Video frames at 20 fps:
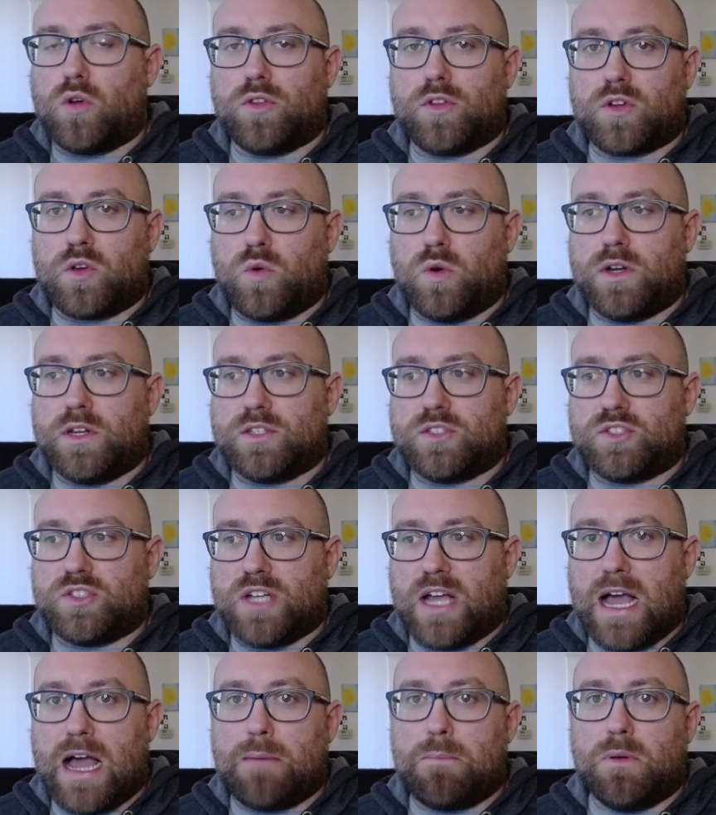to quit his
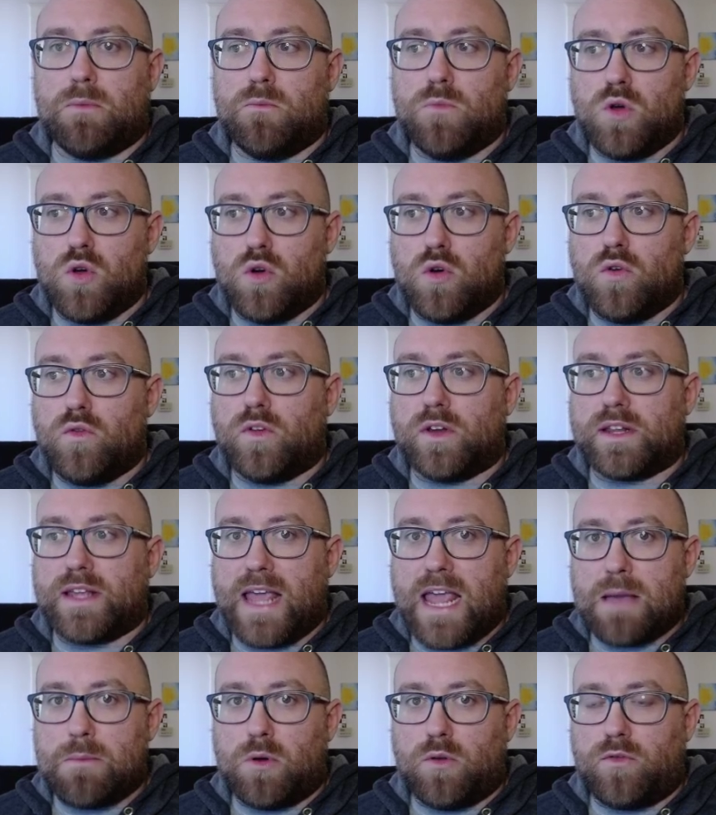job and move and
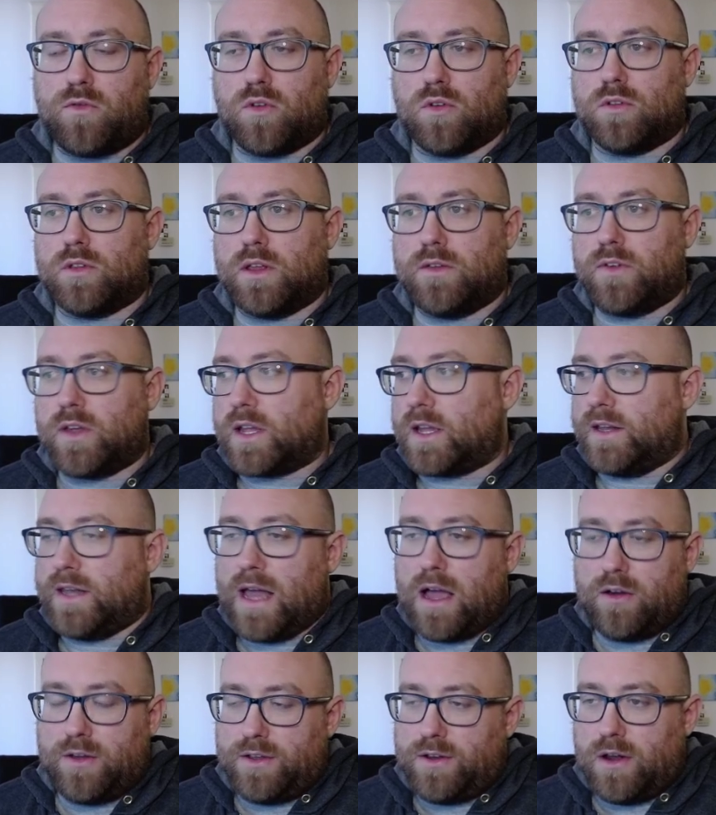gamble for a living. And
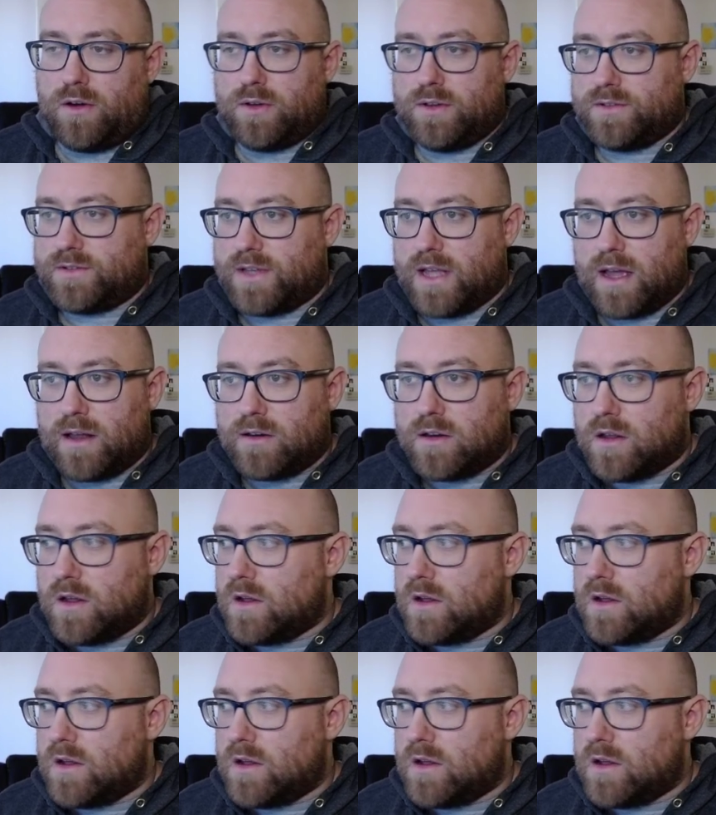now he's got